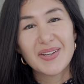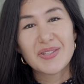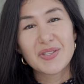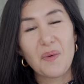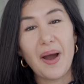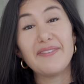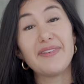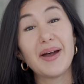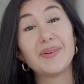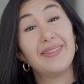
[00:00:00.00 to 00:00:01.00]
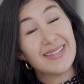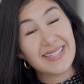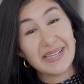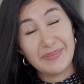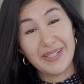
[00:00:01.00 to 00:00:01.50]
So I found
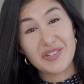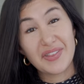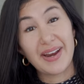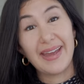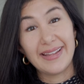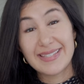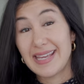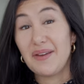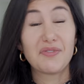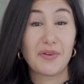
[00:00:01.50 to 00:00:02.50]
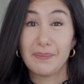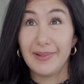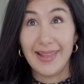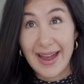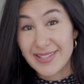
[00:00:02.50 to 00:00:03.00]
this image that I had saved
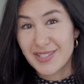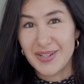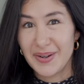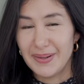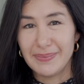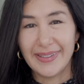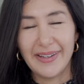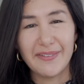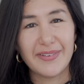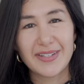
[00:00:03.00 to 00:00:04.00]
from last year, I believe.